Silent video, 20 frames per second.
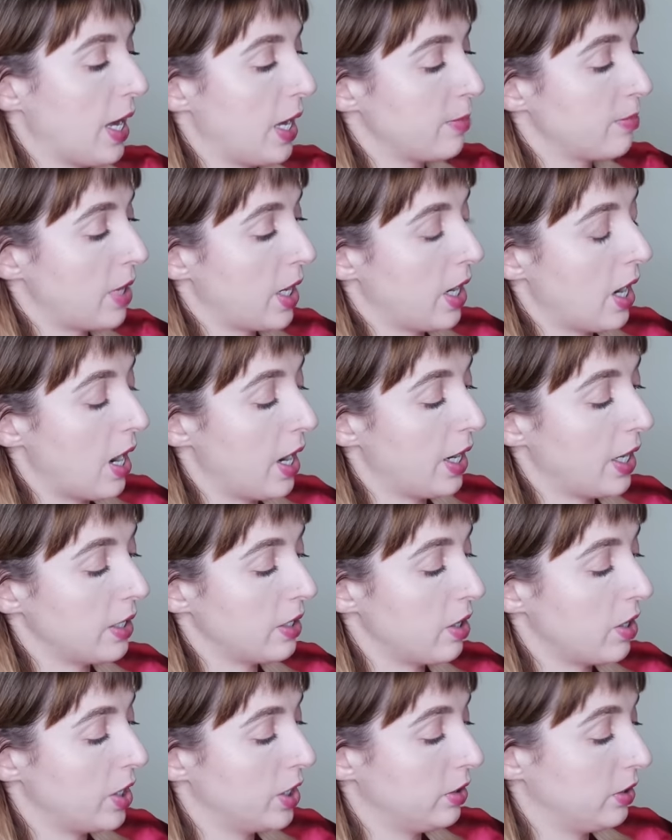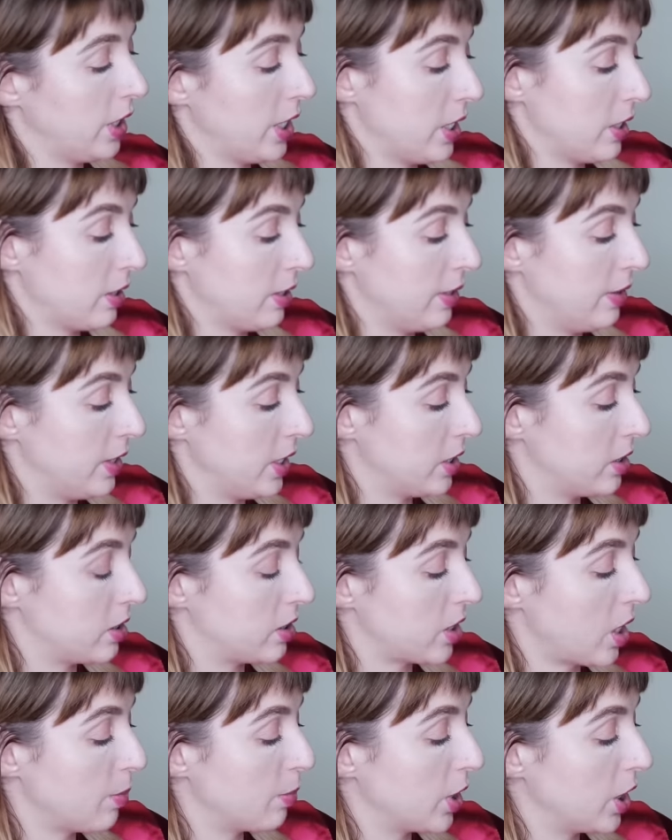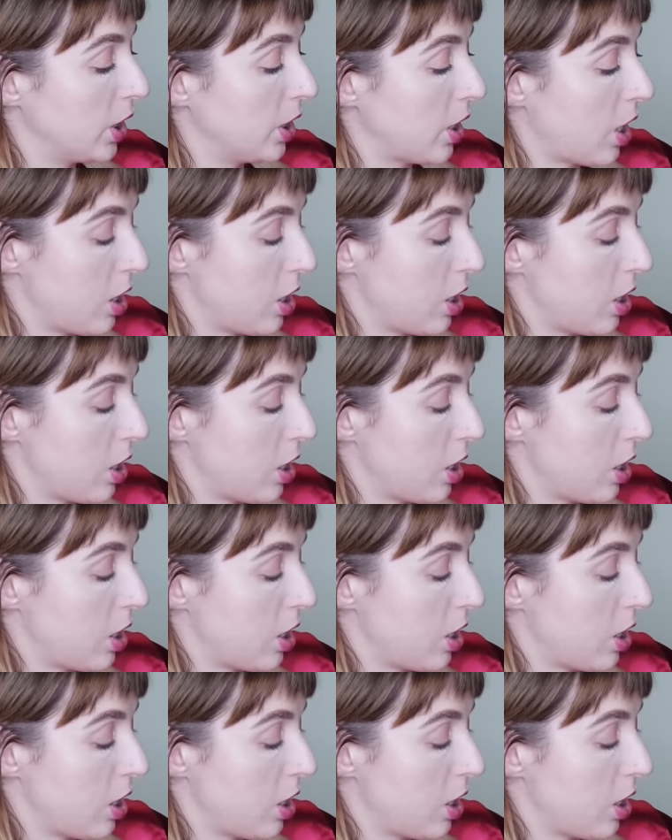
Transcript: had my eye on like this summer